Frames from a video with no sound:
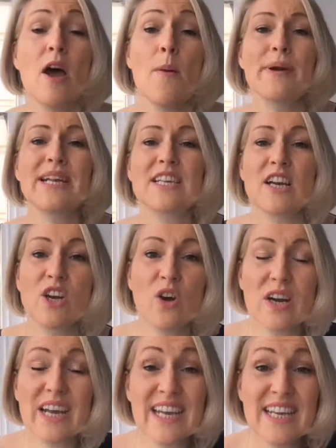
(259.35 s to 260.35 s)
But it's a
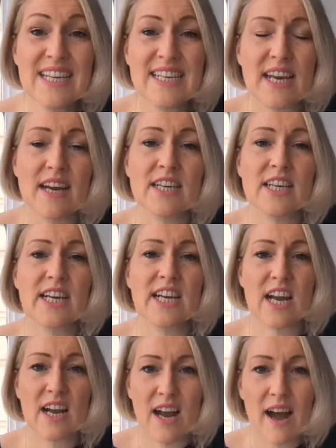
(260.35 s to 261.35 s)
lot easier to
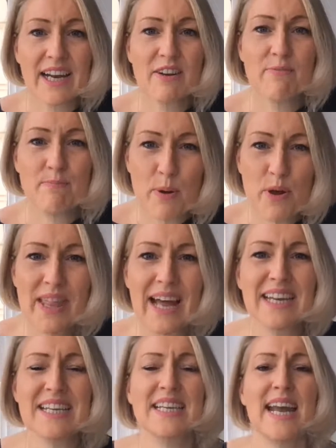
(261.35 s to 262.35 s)
kind of put that
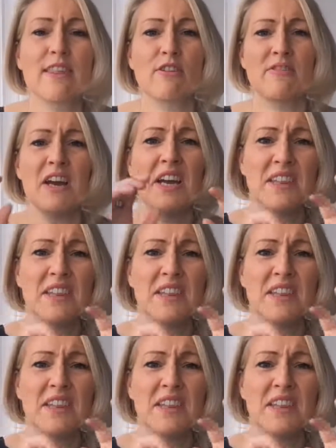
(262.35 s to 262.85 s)
list together of,